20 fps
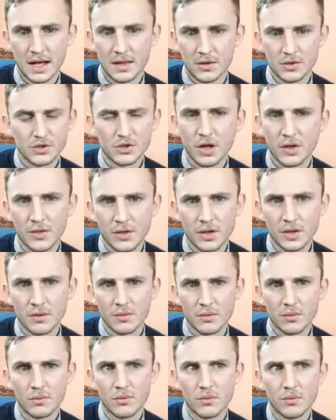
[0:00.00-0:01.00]
there's
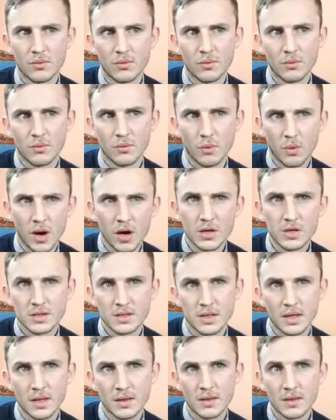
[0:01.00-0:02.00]
nothing
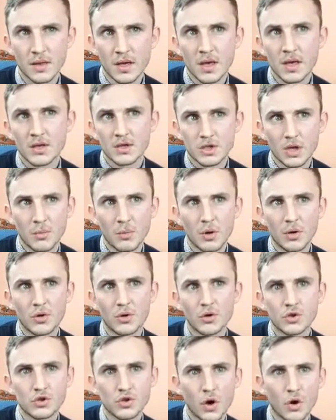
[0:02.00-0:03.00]
worse than
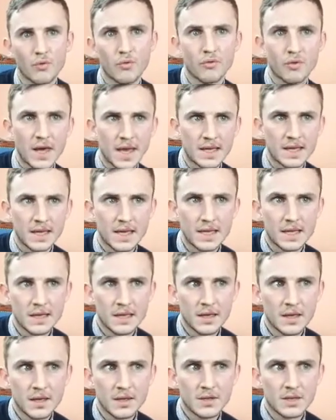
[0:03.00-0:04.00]
someone who's not ready